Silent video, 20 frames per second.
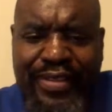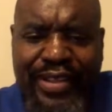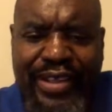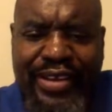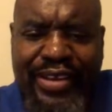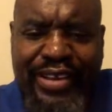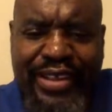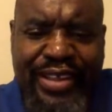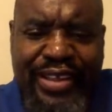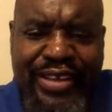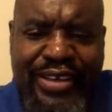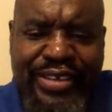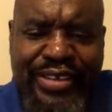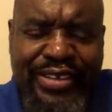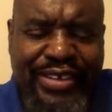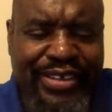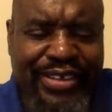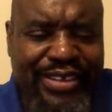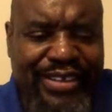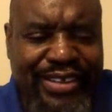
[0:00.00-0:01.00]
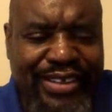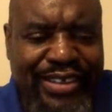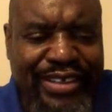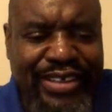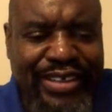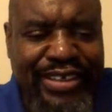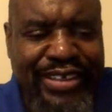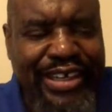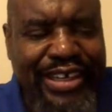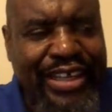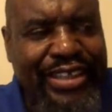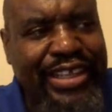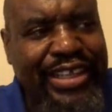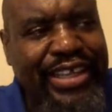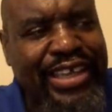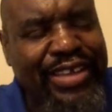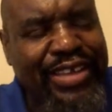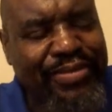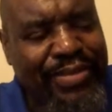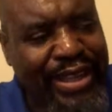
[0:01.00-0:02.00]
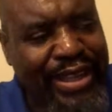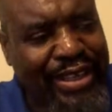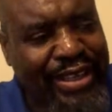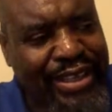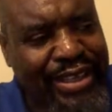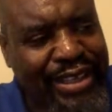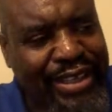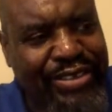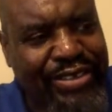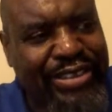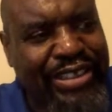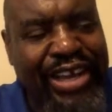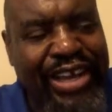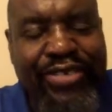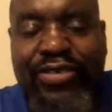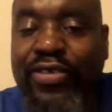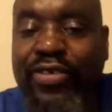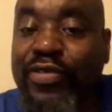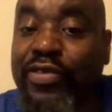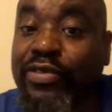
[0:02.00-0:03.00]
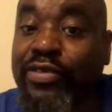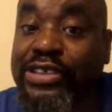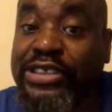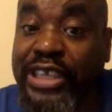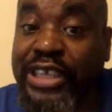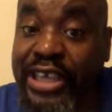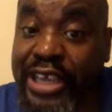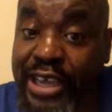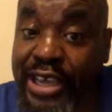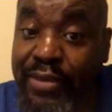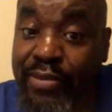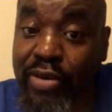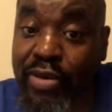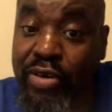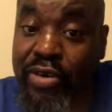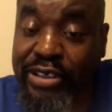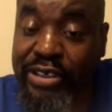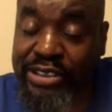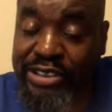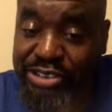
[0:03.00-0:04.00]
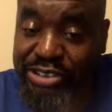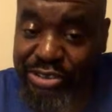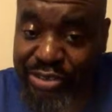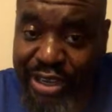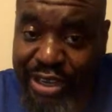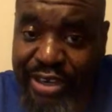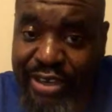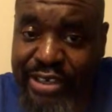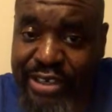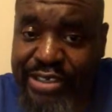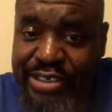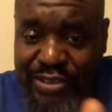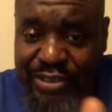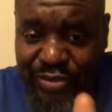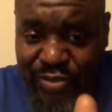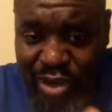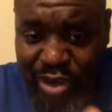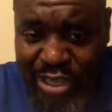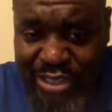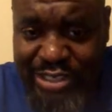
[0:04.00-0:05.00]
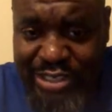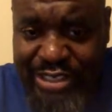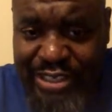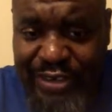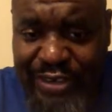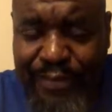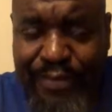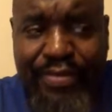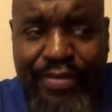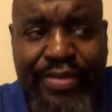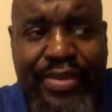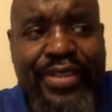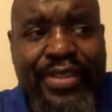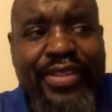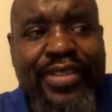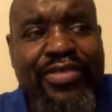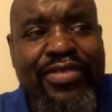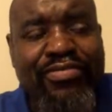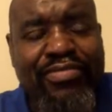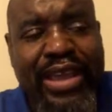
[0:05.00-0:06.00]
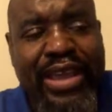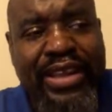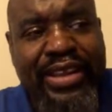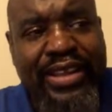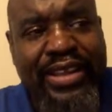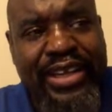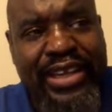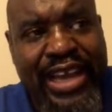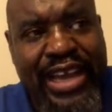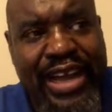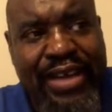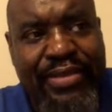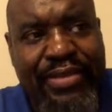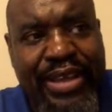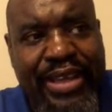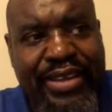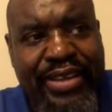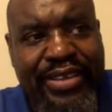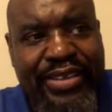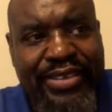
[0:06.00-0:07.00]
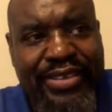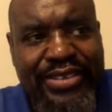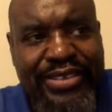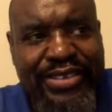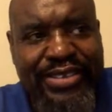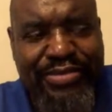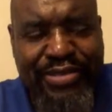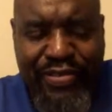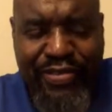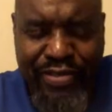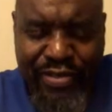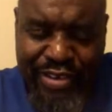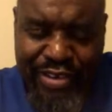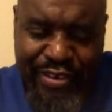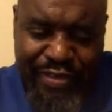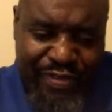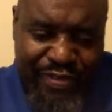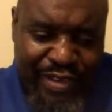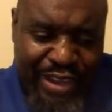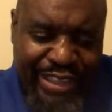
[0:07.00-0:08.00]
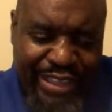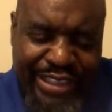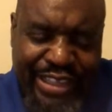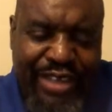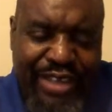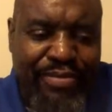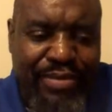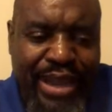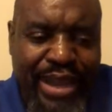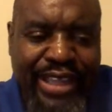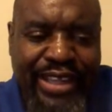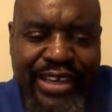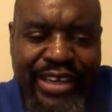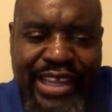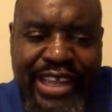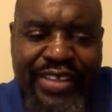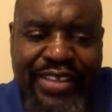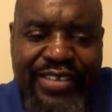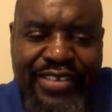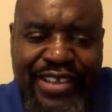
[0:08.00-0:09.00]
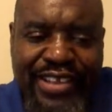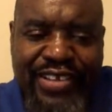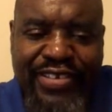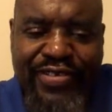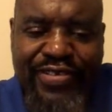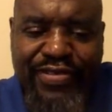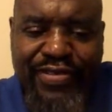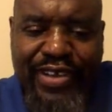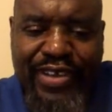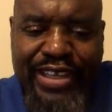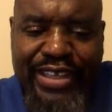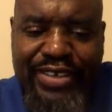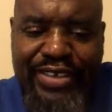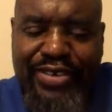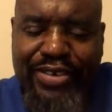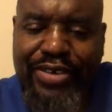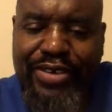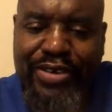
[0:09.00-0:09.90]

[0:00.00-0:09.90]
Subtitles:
and then I think he made I don't know if it was him or his trainer. This is Watson made the comment before the fight that Mike needs this fight.